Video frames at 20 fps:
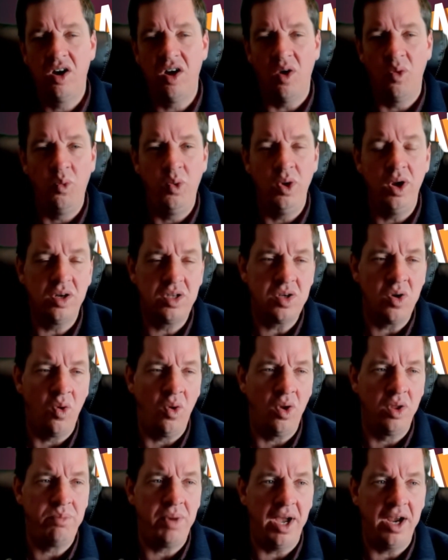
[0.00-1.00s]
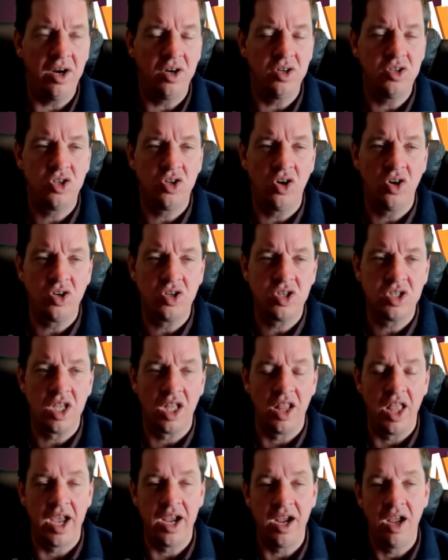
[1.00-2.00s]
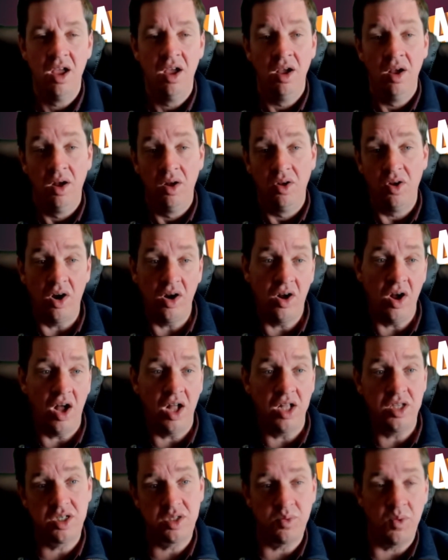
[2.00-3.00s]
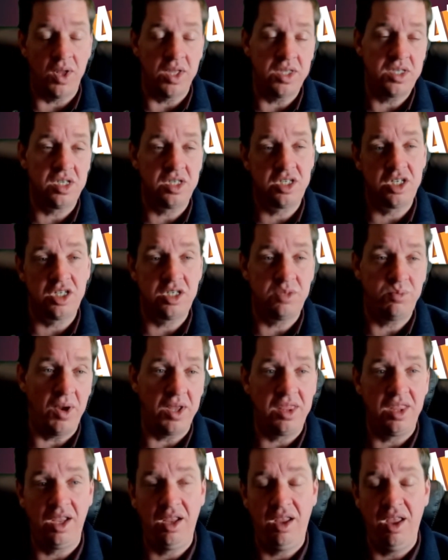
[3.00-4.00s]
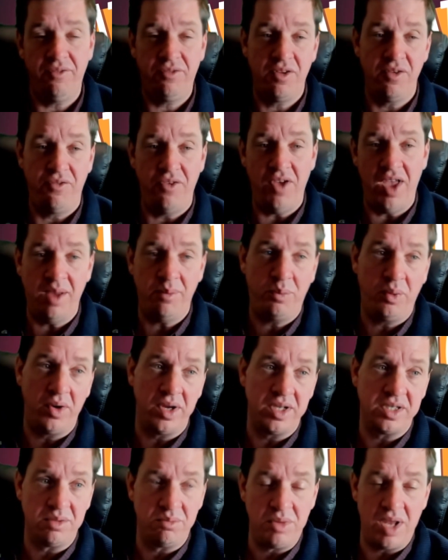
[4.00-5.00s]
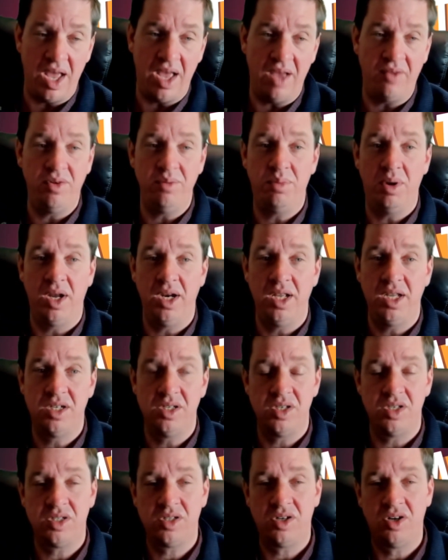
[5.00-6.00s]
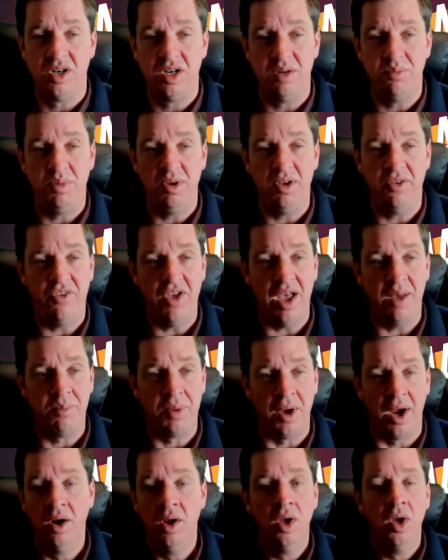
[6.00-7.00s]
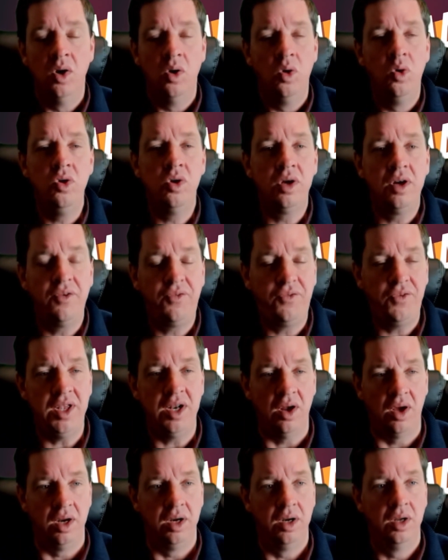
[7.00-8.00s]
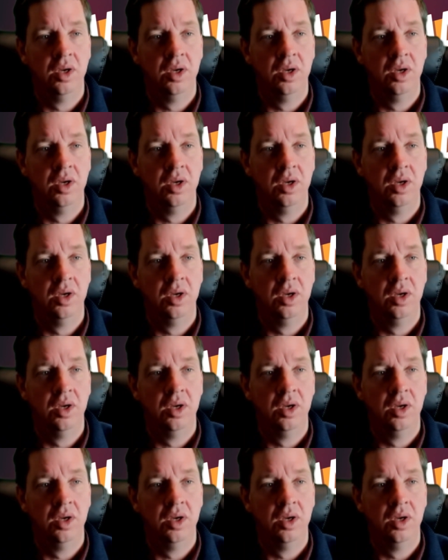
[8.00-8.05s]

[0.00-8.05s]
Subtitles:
we're told by our church that like our god just wants us to spread the gift of vampirism to everybody because it's good to be a vampire. Who are you gonna feed on?